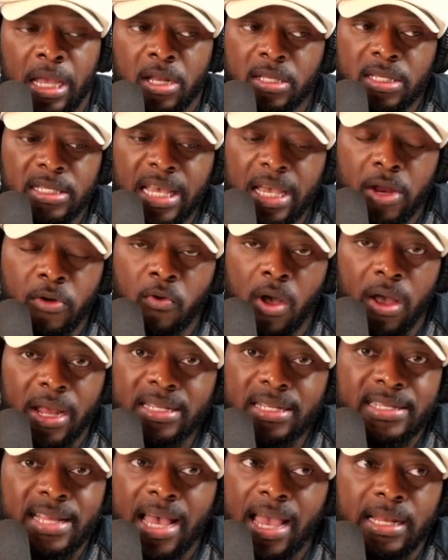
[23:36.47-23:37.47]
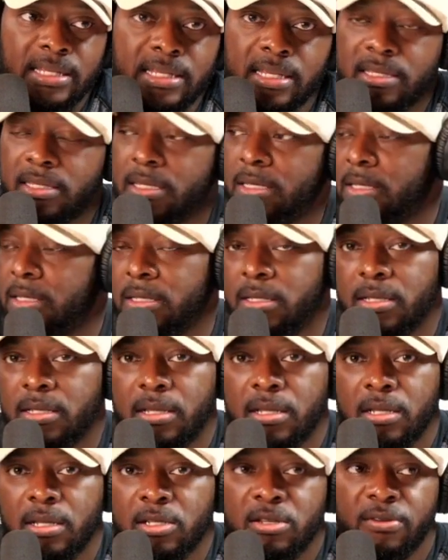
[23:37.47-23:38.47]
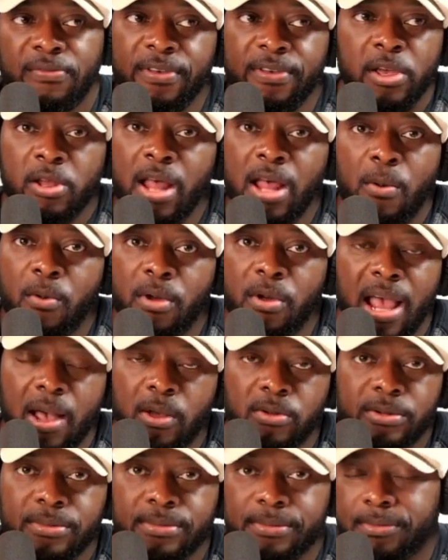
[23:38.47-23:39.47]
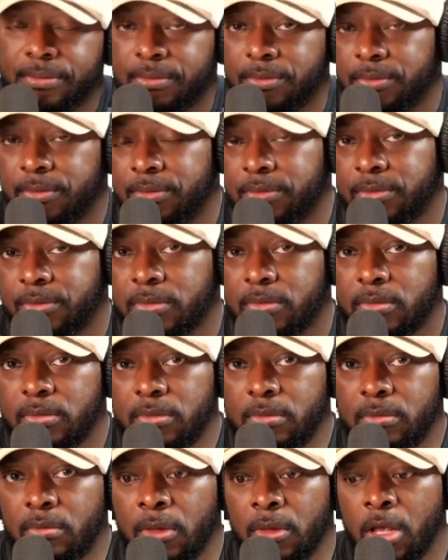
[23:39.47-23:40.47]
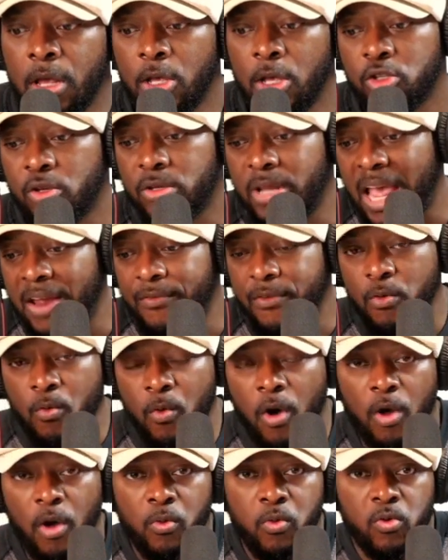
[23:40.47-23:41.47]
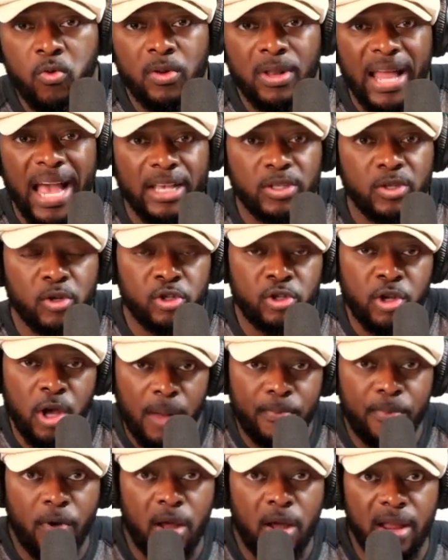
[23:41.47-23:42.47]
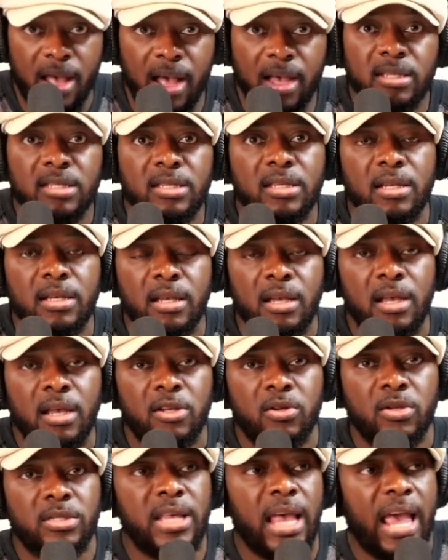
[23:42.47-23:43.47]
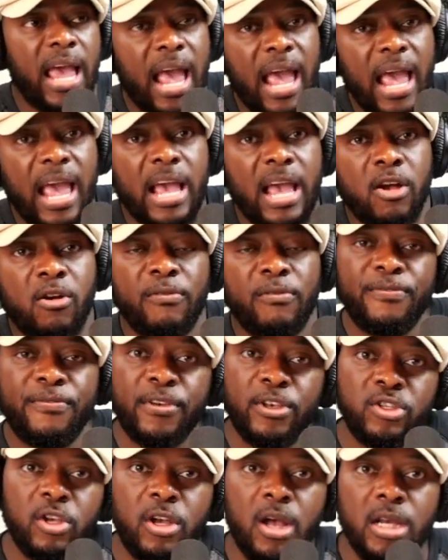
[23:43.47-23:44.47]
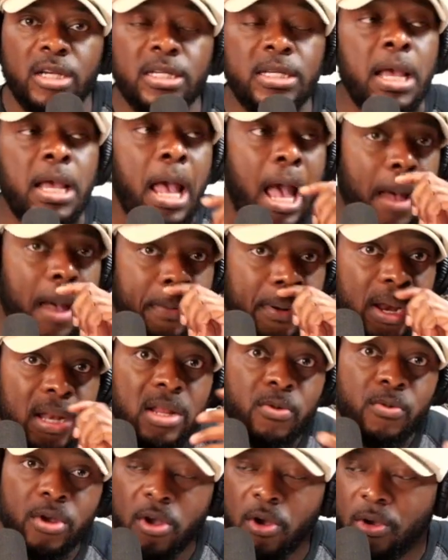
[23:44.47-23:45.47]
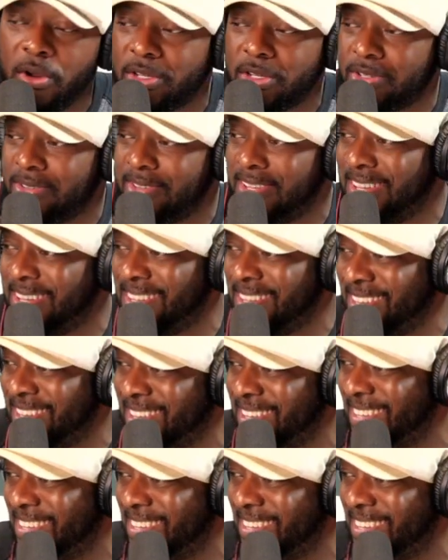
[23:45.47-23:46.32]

It doesn't take a rocket scientist to figure that one out. So to everyone who likes to dump on us, to say, hey, go fix your country, apparently we're going to.